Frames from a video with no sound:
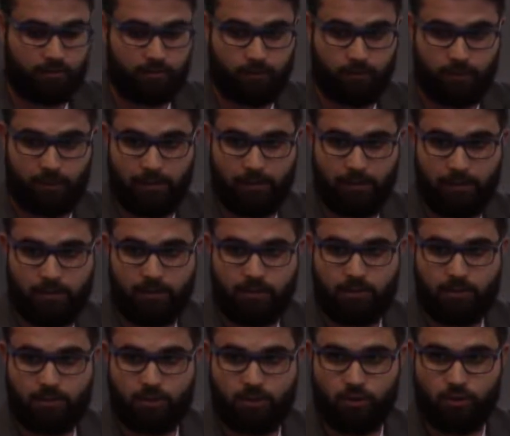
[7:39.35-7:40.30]
Okay,
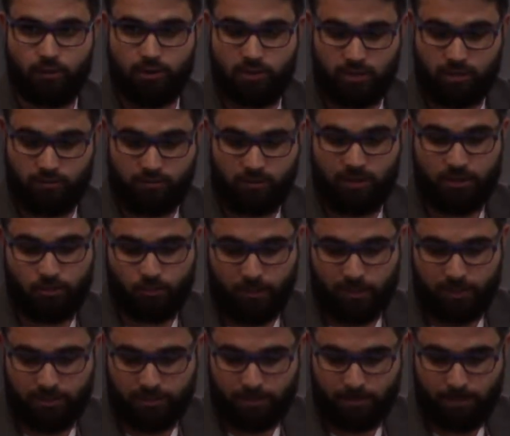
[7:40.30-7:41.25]
so it's written
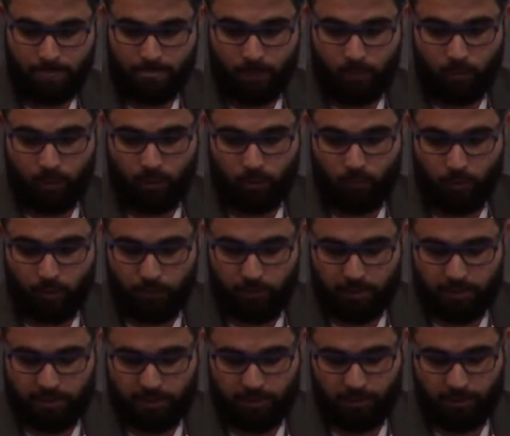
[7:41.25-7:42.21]
twice. Where
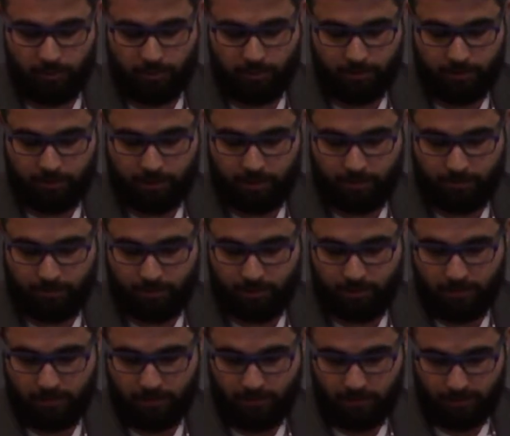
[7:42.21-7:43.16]
we stopped
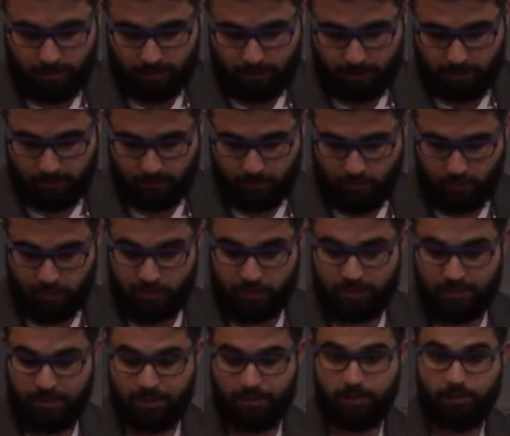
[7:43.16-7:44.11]
in the
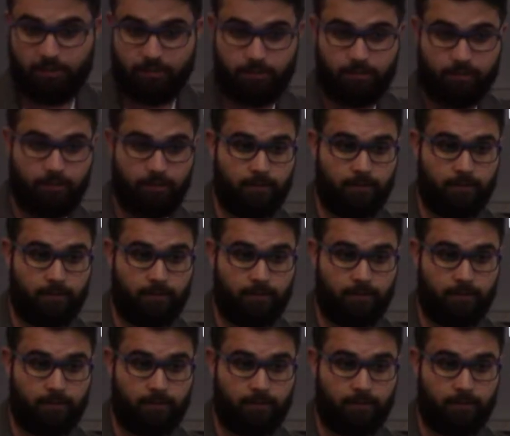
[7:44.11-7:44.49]
translated